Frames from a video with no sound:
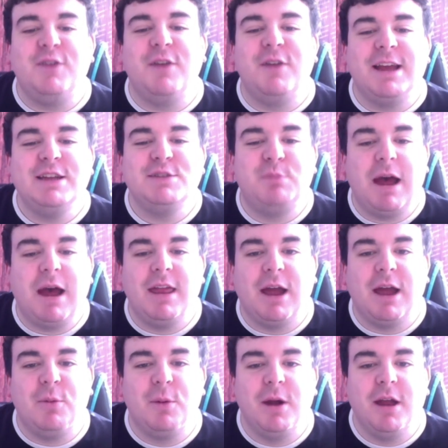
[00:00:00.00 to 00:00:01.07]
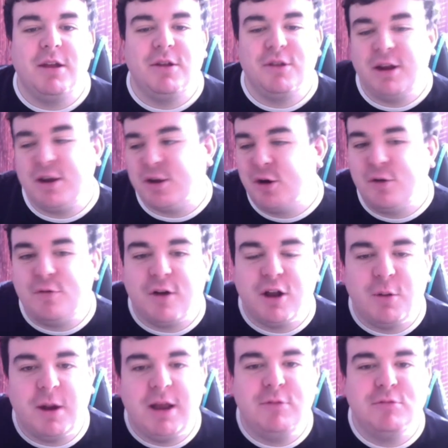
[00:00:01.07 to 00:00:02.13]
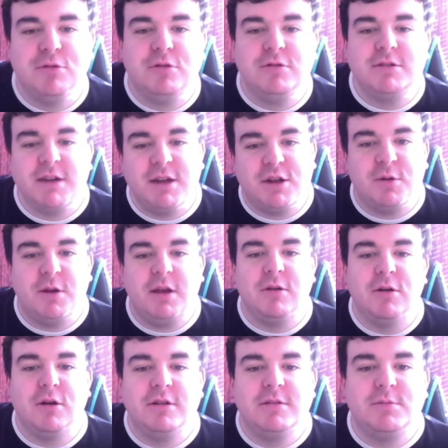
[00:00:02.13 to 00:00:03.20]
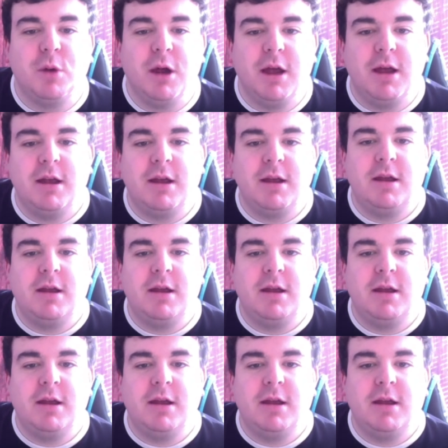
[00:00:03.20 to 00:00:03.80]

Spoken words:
think it's better that way though, that you don't follow any rules, you do it your own way?